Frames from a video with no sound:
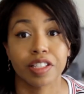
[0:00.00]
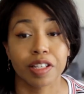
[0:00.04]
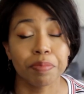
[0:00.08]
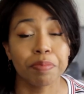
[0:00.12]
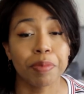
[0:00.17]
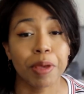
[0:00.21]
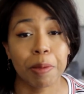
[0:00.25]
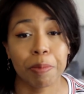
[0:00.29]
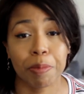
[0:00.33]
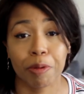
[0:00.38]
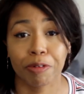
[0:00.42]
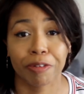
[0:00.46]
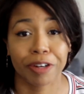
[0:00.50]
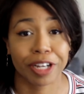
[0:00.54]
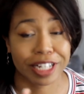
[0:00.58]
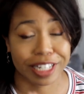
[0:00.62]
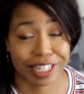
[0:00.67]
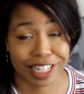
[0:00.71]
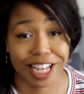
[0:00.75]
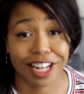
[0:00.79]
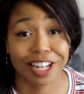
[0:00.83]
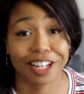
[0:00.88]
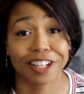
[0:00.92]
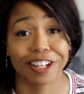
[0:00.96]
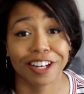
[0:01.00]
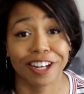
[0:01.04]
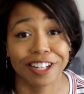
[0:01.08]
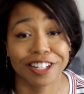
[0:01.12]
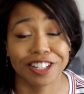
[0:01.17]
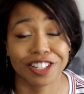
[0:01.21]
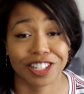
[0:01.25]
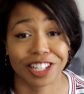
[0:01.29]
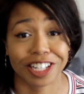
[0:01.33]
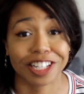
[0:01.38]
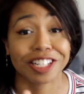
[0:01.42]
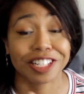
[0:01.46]
Some people write 10
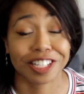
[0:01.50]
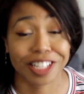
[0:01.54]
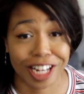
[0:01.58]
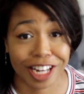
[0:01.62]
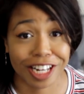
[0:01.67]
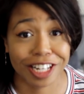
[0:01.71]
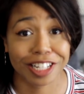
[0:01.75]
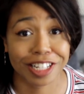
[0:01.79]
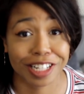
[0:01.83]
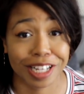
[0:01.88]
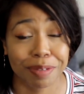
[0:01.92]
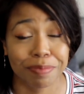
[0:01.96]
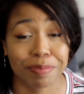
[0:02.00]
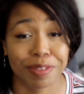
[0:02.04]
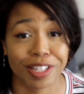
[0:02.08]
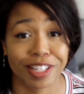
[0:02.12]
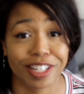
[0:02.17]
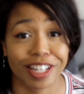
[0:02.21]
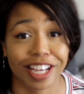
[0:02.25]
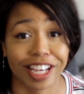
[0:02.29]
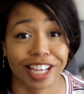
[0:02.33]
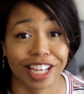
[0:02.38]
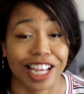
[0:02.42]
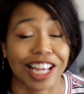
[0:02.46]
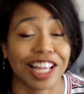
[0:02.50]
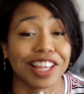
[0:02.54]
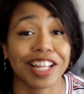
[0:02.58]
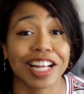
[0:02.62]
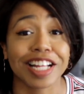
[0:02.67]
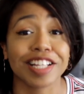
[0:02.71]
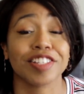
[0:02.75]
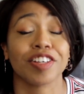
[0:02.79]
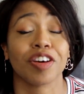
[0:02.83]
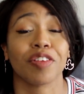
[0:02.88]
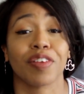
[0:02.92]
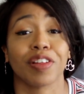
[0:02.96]
kanji 10 times a day, and
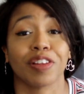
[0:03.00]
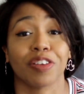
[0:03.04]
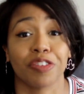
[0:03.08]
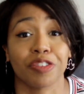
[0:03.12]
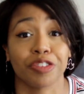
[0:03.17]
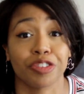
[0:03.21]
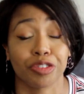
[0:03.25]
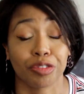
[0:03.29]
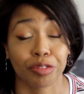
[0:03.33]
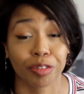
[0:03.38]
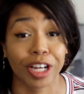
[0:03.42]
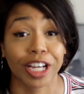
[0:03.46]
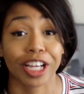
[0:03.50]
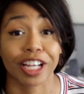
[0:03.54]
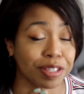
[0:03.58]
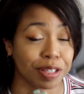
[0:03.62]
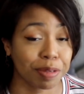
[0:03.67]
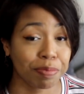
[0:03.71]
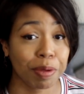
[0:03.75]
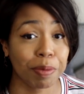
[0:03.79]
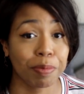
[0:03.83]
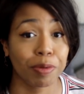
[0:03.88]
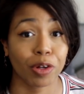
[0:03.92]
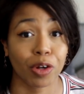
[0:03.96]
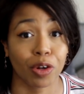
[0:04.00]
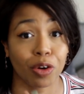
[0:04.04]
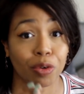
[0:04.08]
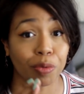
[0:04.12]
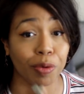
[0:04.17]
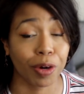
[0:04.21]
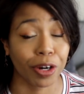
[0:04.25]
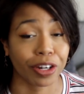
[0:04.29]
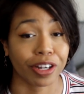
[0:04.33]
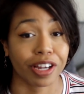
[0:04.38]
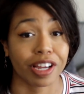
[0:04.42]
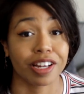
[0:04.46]
that's how they learn to write. Some people go to
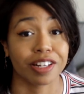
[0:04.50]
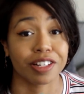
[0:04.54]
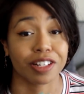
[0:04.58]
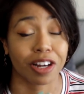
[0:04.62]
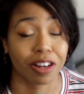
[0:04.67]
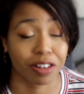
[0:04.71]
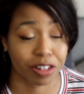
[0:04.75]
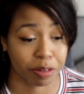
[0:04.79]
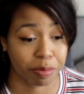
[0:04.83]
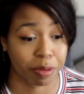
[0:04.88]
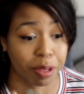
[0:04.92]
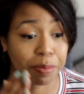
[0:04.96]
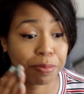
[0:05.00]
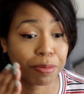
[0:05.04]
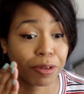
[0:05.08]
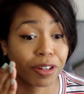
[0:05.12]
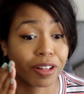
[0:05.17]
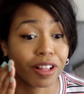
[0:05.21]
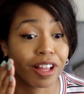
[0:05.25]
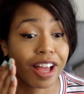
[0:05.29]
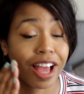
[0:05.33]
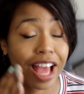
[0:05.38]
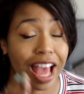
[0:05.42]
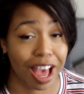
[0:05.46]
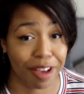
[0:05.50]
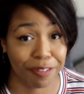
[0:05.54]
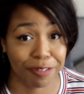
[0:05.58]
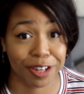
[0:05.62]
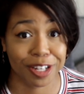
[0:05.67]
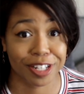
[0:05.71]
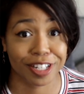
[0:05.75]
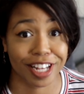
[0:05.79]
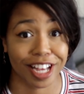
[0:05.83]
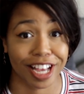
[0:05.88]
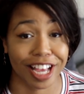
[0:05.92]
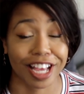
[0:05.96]
work and talk to people
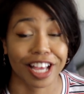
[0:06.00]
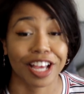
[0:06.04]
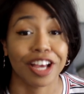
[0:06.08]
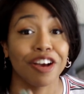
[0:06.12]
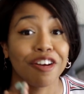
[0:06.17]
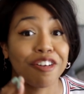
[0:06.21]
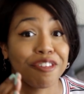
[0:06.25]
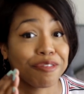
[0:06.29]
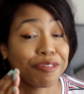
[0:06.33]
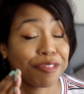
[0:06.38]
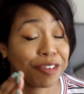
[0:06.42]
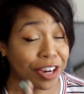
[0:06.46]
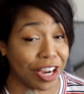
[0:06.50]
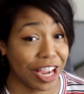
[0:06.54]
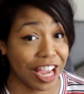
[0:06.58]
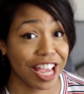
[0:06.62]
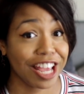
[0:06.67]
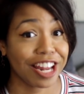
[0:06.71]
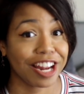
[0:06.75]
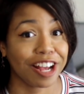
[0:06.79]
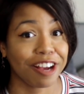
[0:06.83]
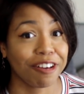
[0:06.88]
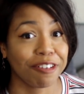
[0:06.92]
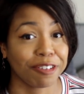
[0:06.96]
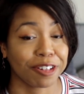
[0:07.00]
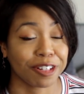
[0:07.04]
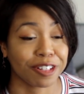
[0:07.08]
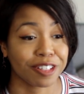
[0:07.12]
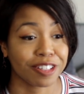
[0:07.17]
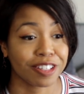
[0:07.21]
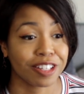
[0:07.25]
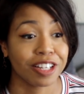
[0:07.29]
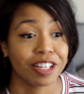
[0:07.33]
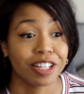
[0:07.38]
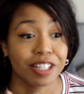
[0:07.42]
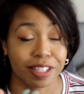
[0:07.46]
every day for 8
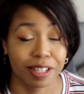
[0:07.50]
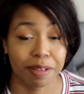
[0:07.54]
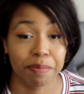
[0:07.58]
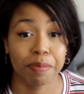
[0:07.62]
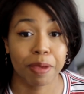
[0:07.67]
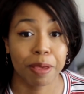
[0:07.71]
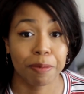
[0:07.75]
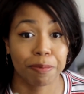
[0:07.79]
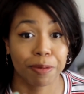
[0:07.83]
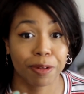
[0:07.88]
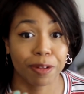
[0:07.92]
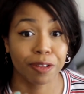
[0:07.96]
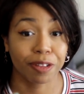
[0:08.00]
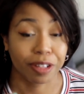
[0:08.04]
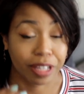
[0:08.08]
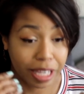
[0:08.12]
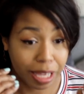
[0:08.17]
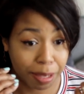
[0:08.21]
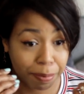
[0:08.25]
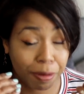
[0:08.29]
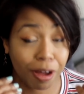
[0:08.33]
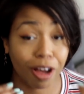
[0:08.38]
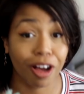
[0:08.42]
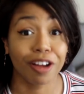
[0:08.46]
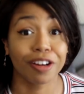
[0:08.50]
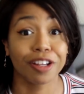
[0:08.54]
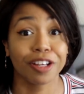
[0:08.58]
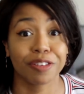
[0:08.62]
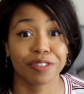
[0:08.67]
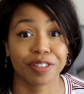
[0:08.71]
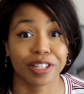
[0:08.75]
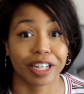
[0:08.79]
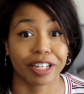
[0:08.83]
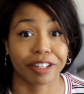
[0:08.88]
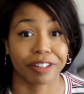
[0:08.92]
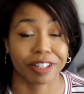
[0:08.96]
hours. Some people keep audio
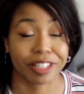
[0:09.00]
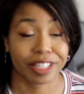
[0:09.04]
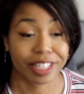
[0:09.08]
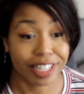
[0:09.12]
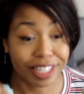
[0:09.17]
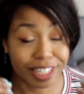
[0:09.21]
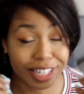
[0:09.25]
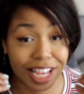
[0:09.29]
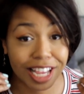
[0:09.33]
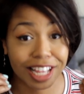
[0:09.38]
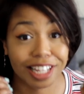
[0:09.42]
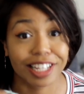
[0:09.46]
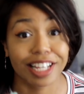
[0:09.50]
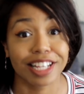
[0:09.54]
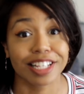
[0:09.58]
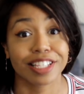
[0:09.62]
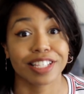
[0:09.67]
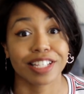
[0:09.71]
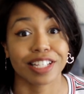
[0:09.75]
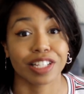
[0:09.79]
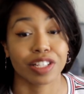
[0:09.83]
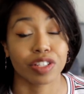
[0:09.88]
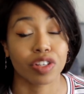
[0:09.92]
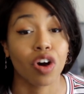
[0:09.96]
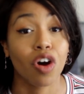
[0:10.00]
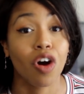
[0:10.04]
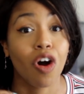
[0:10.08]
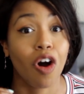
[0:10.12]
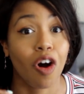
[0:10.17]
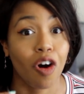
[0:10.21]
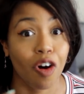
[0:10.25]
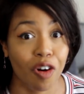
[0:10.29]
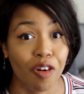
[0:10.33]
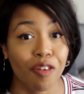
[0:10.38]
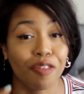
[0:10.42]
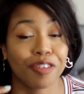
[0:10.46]
diaries and take lessons
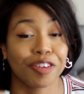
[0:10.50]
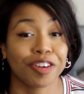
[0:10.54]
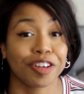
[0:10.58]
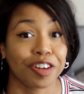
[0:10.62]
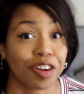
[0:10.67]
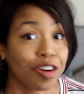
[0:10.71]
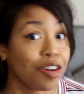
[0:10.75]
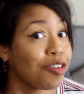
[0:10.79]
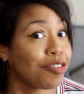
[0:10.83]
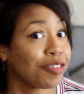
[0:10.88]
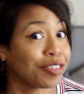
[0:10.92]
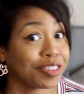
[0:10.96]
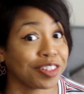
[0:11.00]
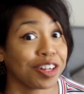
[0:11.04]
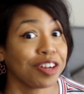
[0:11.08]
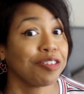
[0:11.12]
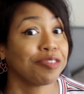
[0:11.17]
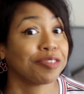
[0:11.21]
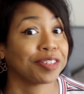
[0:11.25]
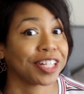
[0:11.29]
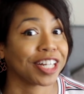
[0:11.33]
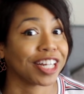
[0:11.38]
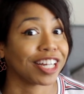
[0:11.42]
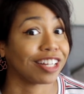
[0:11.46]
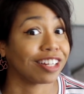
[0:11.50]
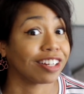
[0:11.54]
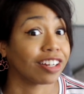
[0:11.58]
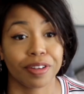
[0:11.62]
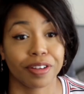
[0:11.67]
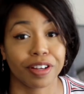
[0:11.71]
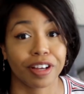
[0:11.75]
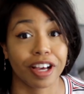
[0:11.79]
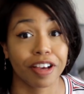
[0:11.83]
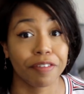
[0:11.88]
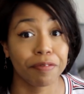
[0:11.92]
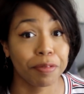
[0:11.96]
over and over and over again.
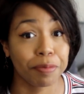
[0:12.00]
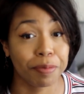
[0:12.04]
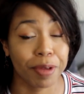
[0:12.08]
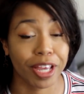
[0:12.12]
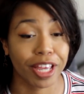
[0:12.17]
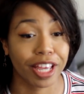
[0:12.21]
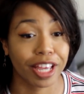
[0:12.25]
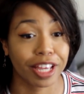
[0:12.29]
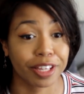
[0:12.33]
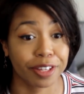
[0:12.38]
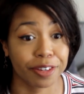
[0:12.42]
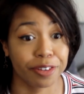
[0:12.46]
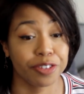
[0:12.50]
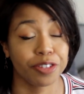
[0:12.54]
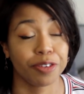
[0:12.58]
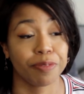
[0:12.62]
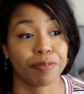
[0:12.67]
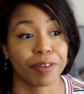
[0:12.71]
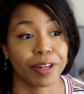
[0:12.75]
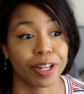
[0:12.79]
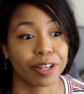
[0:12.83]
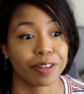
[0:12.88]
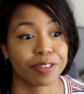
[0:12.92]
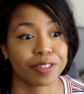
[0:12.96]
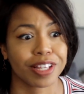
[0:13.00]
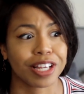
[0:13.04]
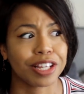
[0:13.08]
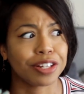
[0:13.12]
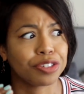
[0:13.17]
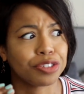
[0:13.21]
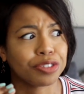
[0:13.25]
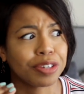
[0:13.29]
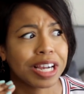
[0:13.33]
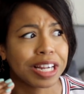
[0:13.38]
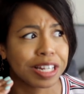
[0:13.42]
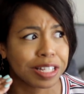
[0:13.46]
I've been making YouTube videos
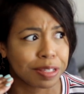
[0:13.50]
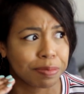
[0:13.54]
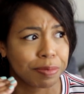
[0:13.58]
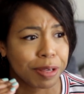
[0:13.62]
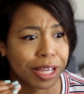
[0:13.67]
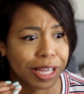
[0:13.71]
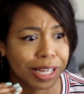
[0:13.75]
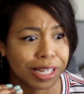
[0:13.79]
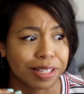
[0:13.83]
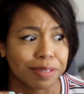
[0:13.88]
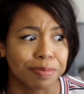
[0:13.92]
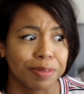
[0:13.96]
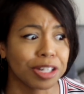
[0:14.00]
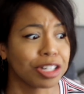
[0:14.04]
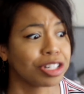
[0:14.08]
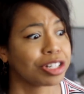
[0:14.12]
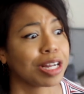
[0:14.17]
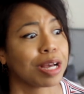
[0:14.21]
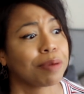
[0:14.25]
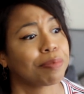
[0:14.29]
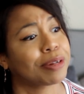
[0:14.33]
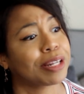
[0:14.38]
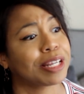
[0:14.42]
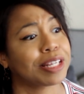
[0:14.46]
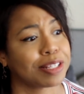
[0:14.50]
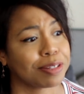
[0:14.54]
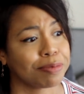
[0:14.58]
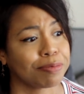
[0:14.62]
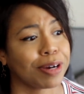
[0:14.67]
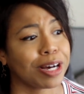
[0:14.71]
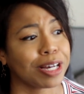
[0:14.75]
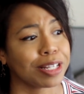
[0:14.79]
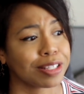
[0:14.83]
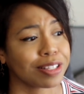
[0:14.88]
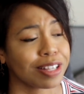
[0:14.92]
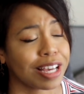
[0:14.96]
and trying to speak as much Japanese
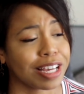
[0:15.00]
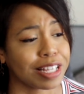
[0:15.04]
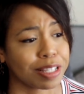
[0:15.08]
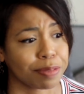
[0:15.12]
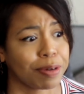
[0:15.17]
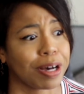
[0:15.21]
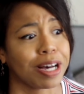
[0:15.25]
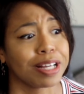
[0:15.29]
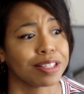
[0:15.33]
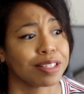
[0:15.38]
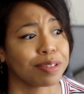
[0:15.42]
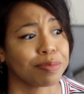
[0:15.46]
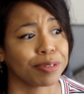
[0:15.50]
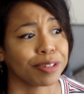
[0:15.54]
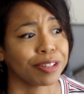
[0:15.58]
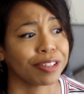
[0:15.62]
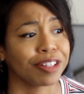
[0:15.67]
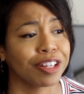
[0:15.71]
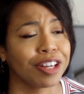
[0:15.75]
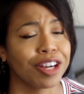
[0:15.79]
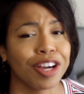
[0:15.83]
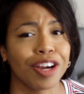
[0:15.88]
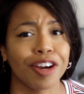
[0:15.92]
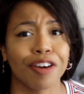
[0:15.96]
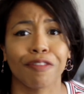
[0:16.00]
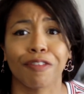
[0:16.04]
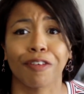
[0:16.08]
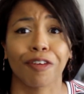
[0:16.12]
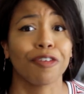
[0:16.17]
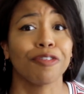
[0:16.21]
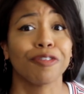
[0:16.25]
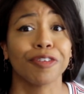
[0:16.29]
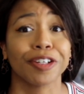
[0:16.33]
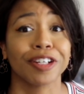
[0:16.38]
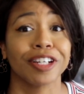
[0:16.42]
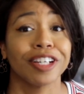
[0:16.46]
as possible for
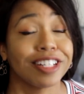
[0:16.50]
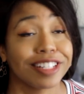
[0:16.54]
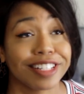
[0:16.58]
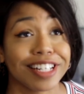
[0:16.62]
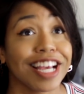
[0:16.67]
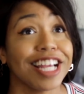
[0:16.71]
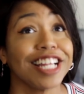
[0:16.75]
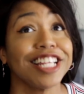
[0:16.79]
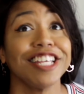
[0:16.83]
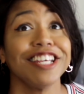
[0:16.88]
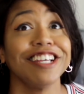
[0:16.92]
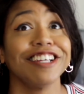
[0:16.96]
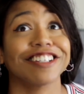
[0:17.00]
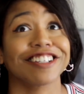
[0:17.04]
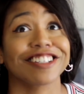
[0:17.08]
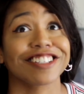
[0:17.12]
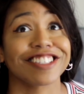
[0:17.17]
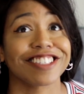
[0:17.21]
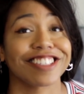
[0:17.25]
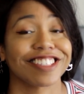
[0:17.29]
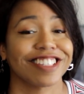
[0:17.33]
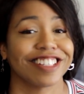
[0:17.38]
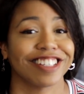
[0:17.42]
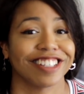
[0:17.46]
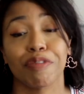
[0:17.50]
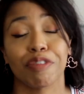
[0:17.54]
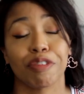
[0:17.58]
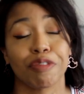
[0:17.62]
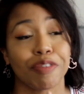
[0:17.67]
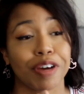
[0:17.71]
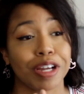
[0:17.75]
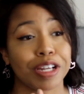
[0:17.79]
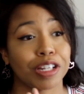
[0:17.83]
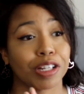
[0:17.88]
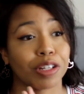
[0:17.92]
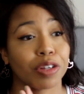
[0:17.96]
over 10 years. If you
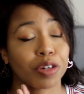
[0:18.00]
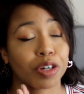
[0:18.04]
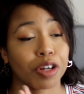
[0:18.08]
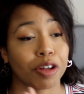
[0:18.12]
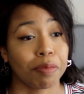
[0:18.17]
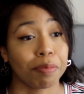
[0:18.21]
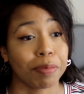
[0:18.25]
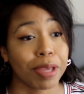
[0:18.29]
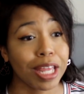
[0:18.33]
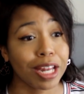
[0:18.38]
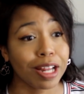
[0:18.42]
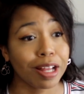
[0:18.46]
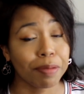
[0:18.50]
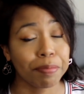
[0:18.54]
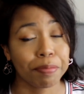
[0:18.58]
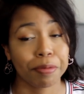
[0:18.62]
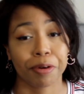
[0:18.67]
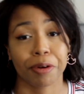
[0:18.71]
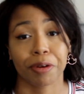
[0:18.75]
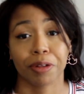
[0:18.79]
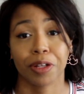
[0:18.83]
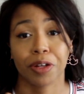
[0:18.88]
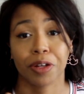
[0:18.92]
find a local meetup or a